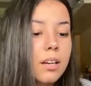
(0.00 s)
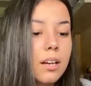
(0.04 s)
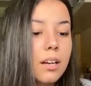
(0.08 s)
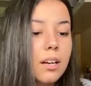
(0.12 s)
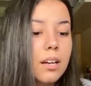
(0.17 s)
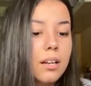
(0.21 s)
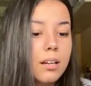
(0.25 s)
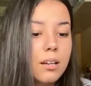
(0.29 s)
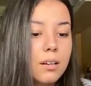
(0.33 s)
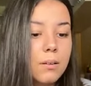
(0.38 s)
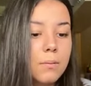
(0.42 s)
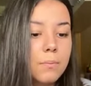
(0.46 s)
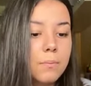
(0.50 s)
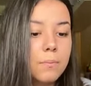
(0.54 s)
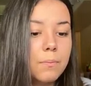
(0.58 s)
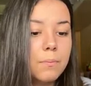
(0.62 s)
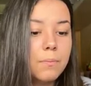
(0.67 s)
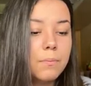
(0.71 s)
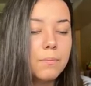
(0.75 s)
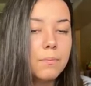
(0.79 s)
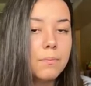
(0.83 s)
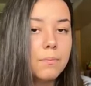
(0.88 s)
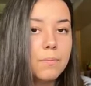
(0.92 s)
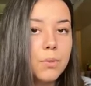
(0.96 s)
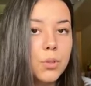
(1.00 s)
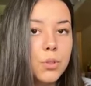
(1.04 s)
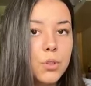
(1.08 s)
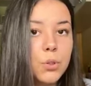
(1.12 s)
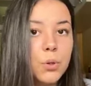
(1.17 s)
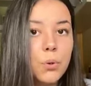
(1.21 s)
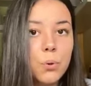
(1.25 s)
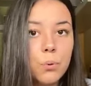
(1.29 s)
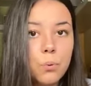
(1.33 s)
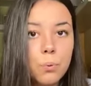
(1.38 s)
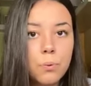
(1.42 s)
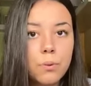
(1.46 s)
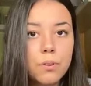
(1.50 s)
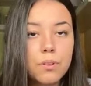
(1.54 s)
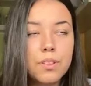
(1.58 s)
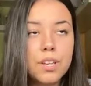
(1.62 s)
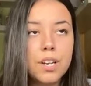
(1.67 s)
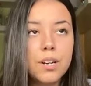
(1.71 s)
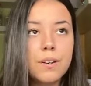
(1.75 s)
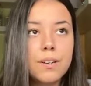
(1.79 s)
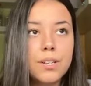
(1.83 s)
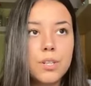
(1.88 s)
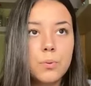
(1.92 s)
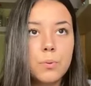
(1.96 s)
Um, so
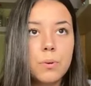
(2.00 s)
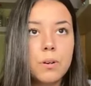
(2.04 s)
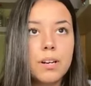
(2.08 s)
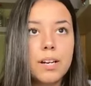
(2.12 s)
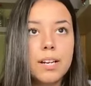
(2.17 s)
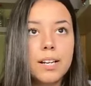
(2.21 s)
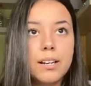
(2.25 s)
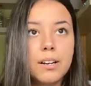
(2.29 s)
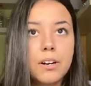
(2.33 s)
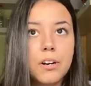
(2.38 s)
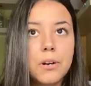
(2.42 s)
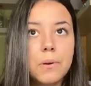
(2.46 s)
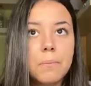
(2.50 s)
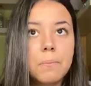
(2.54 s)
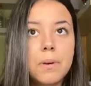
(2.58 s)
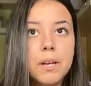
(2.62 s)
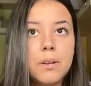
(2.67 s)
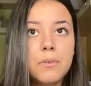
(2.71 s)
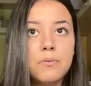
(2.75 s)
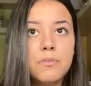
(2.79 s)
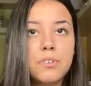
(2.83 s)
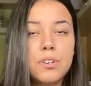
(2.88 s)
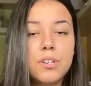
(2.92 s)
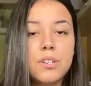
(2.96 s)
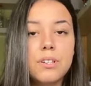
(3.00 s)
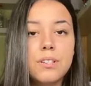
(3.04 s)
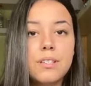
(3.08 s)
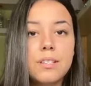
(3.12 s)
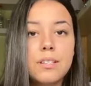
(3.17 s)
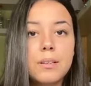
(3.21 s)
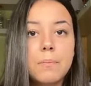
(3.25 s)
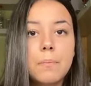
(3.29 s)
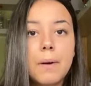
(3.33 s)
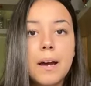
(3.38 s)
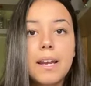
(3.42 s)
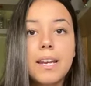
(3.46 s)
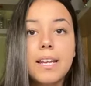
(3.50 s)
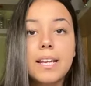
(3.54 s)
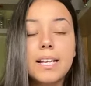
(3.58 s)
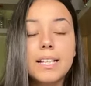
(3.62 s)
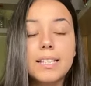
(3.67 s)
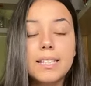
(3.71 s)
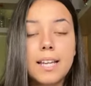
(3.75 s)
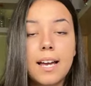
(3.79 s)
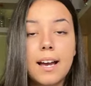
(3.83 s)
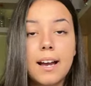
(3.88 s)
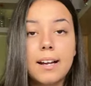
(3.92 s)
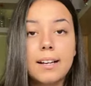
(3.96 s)
there is where I got my first panic
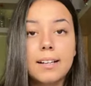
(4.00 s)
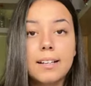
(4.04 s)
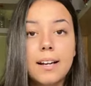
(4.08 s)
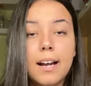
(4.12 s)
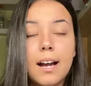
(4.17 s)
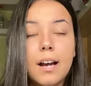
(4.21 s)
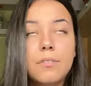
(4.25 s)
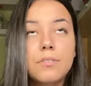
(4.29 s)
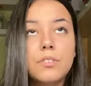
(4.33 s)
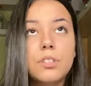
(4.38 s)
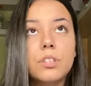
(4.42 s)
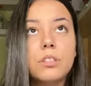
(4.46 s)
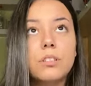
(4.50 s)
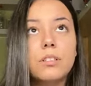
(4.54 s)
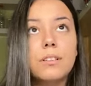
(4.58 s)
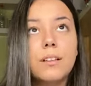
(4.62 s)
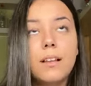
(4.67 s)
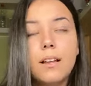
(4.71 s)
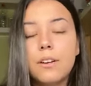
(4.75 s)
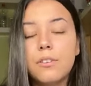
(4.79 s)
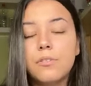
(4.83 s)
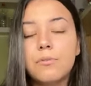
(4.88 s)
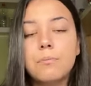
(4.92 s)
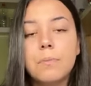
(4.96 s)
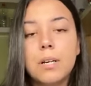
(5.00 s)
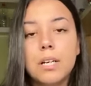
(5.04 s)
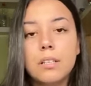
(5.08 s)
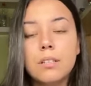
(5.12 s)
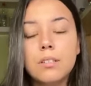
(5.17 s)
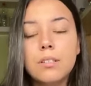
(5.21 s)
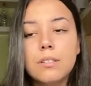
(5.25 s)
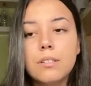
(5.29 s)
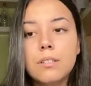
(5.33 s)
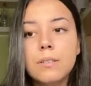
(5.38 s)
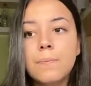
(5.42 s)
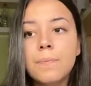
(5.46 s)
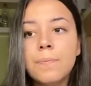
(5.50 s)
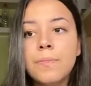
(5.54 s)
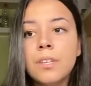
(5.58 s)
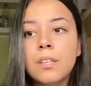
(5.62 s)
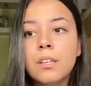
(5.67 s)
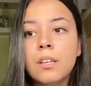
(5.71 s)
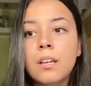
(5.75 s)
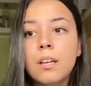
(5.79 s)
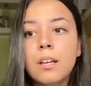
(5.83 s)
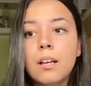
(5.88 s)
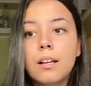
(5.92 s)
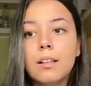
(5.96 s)
attack after a lot of months.
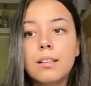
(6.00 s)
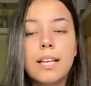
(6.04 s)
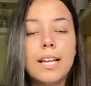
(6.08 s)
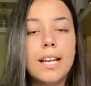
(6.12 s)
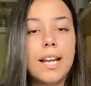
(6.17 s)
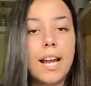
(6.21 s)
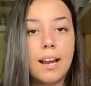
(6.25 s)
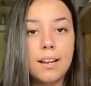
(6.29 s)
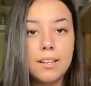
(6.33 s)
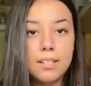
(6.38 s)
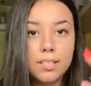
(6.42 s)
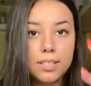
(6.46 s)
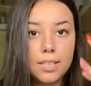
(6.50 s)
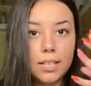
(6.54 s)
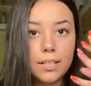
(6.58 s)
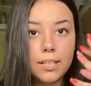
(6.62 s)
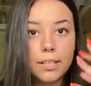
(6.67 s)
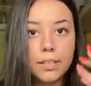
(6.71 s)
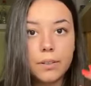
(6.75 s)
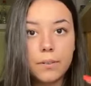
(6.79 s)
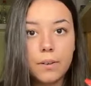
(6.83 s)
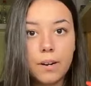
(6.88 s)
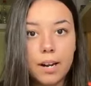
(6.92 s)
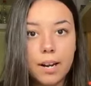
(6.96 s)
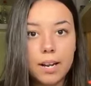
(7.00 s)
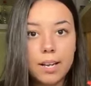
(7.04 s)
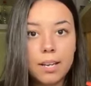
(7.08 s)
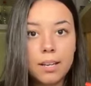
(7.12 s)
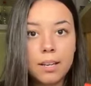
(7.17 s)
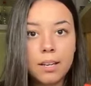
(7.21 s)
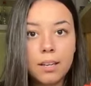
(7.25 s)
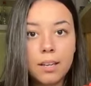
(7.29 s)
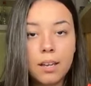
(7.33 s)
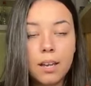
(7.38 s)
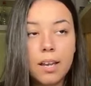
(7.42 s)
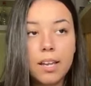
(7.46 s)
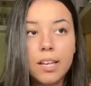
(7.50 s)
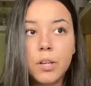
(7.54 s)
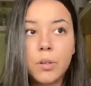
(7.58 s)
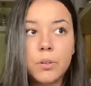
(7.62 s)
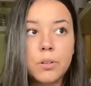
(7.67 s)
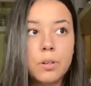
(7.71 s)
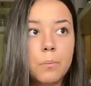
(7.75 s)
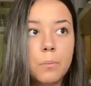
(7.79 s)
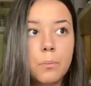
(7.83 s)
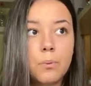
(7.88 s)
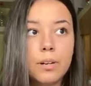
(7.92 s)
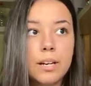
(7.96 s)
Like, I started crying, I
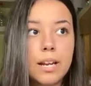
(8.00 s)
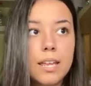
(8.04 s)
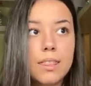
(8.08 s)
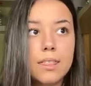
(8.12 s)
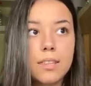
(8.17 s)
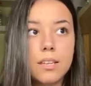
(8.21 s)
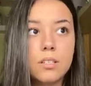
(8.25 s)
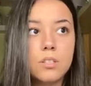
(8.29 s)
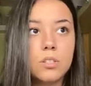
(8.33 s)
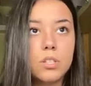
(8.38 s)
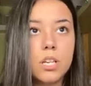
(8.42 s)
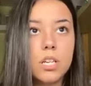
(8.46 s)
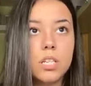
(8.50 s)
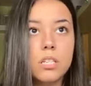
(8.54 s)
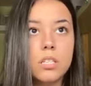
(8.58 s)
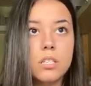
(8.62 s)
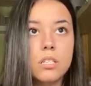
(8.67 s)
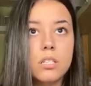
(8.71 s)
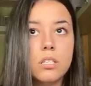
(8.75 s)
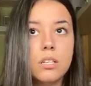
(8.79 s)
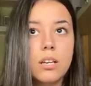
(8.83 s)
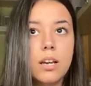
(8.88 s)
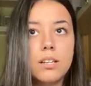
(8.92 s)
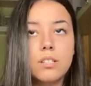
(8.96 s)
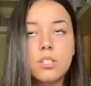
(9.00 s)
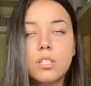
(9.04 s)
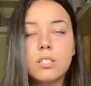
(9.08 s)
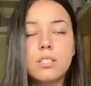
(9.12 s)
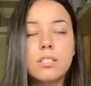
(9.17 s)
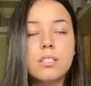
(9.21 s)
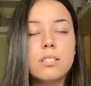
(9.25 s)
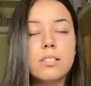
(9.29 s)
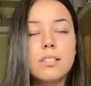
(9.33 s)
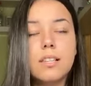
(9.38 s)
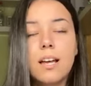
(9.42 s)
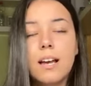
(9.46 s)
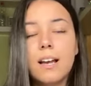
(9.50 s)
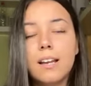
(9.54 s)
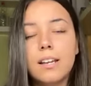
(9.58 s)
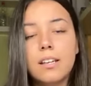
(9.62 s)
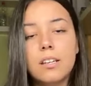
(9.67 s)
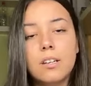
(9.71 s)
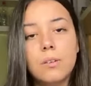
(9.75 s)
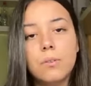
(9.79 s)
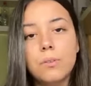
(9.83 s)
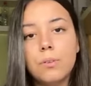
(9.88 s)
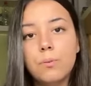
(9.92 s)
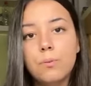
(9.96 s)
couldn't breathe, and just I just
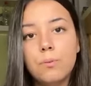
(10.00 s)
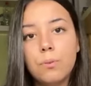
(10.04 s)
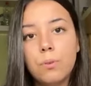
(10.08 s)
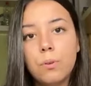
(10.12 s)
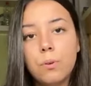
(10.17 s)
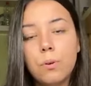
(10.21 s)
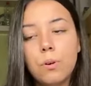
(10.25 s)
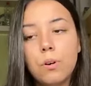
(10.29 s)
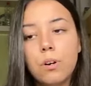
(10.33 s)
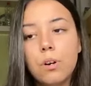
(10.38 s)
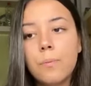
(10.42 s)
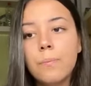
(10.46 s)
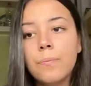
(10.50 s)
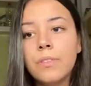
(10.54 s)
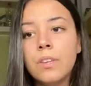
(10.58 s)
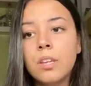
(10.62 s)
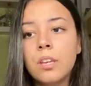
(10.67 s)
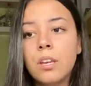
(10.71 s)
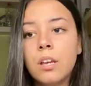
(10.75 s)
lied on the floor.